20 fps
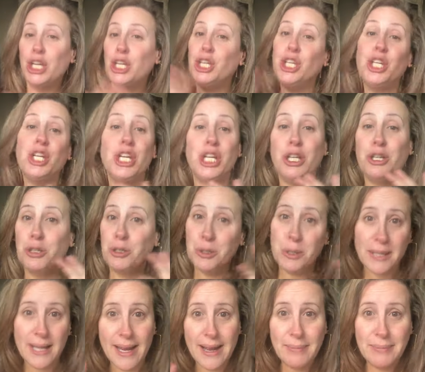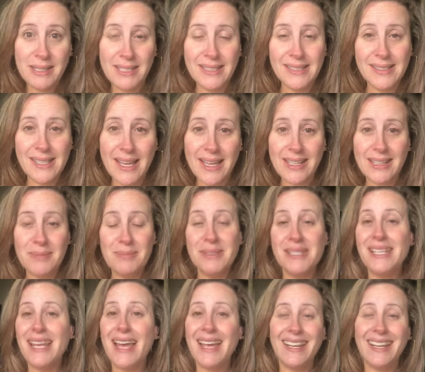You could grab these items